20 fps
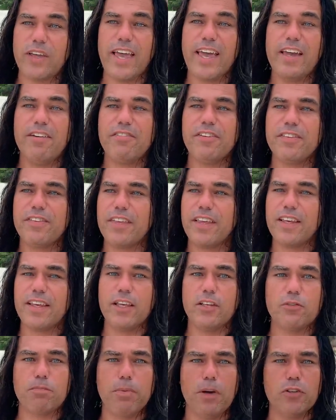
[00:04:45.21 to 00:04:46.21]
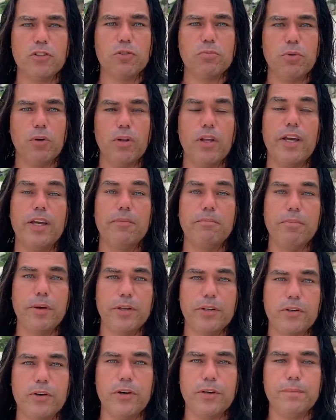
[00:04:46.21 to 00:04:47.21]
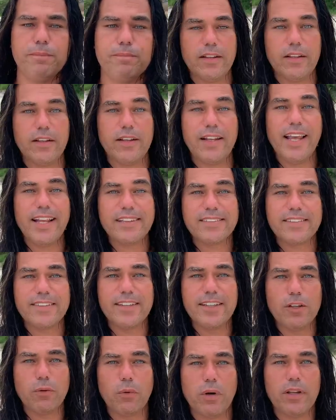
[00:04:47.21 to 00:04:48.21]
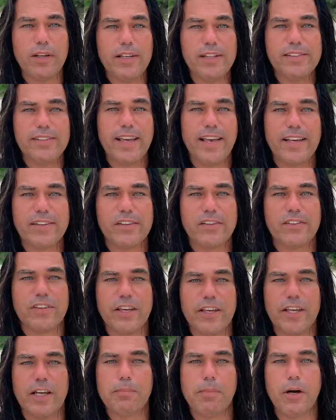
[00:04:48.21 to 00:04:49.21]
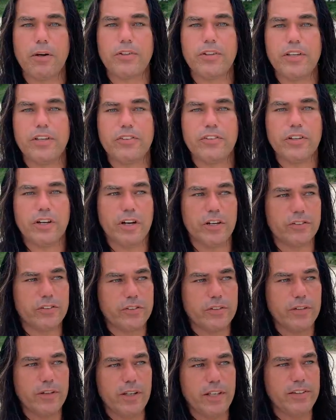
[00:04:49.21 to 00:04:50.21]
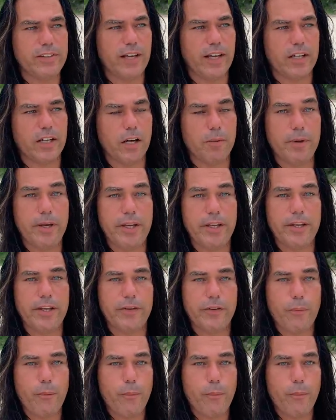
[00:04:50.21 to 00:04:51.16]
Everything is possible in Bitcoin. Let's see what Lisa has to say about these charts. Lisa, come in.